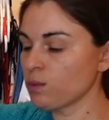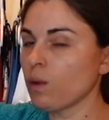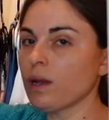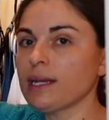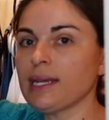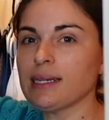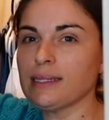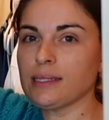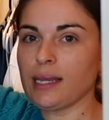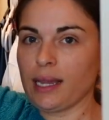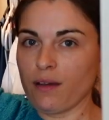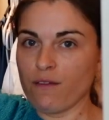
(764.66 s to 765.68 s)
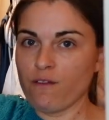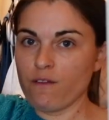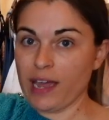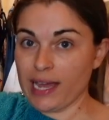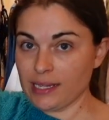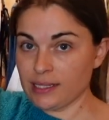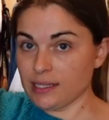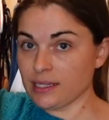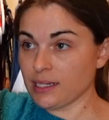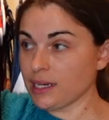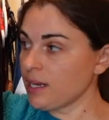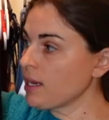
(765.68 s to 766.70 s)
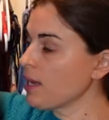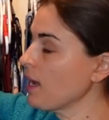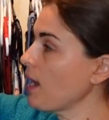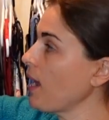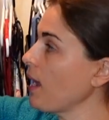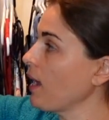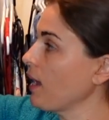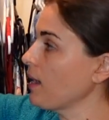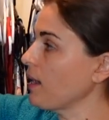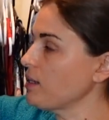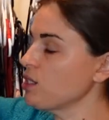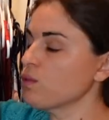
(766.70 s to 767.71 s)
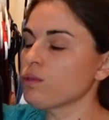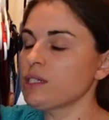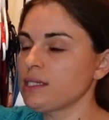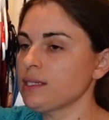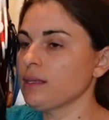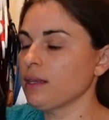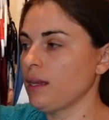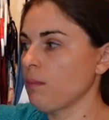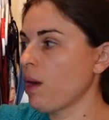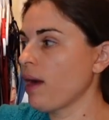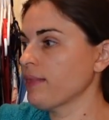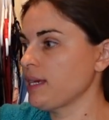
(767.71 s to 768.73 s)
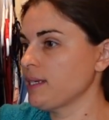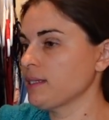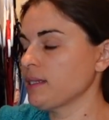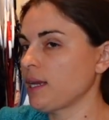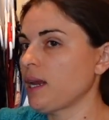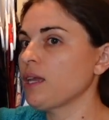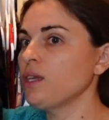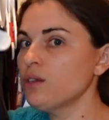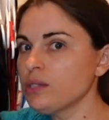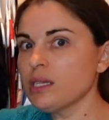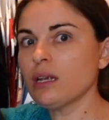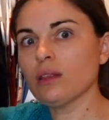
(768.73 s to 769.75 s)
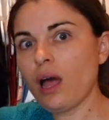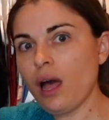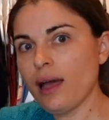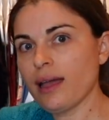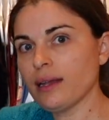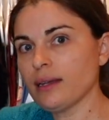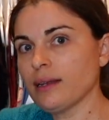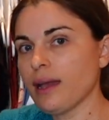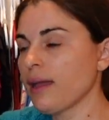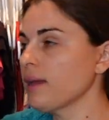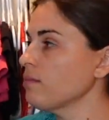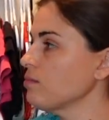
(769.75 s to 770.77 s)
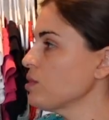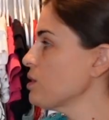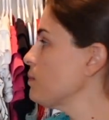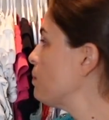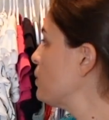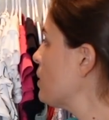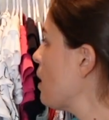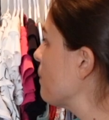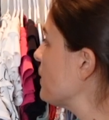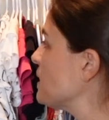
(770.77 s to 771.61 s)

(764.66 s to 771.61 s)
one is like a vest, and I just recently bought this and I use it a lot. I just put on my